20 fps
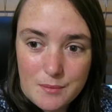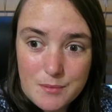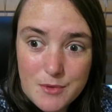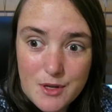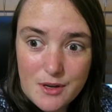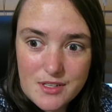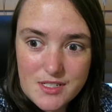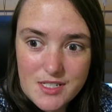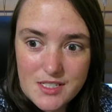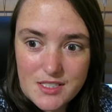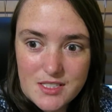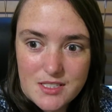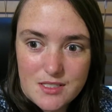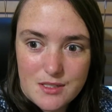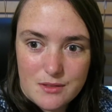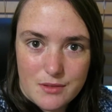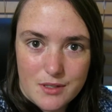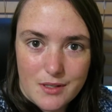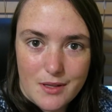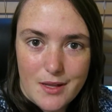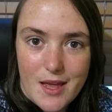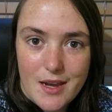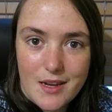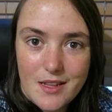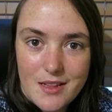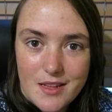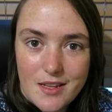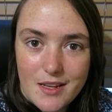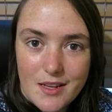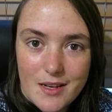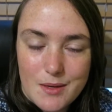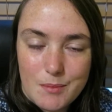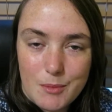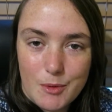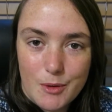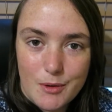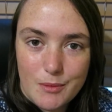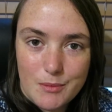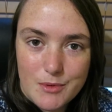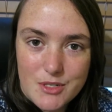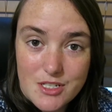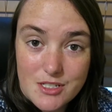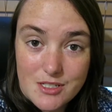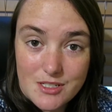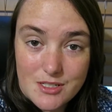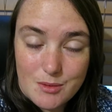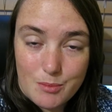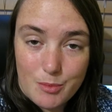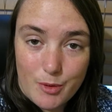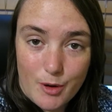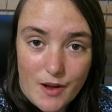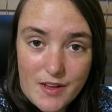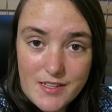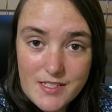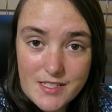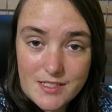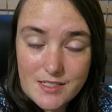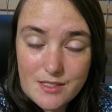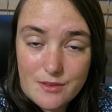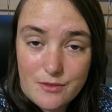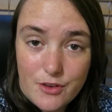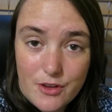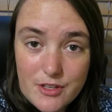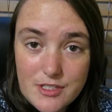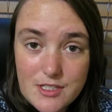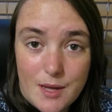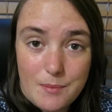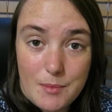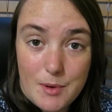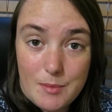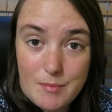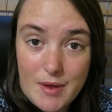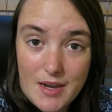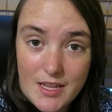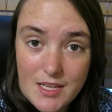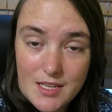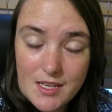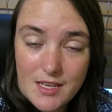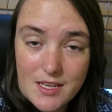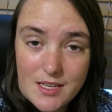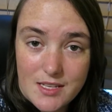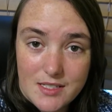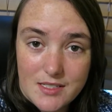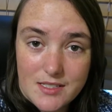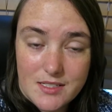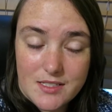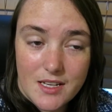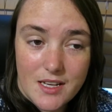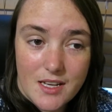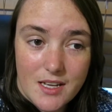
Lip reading: I'm not addicted to really anything anymore, which is surprising. It's the first time in many years.